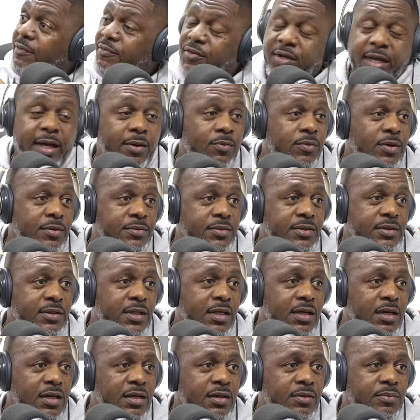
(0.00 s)
I forgot what was the
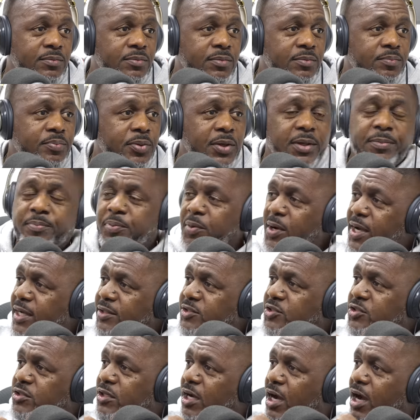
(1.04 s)
girl. Bring
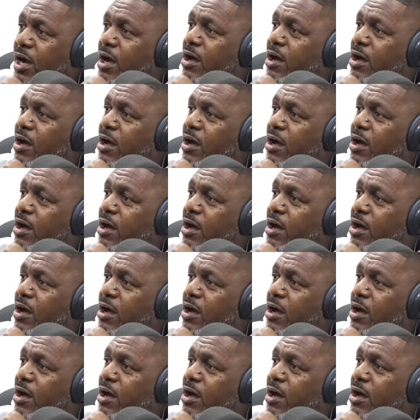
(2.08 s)
pressure, oh,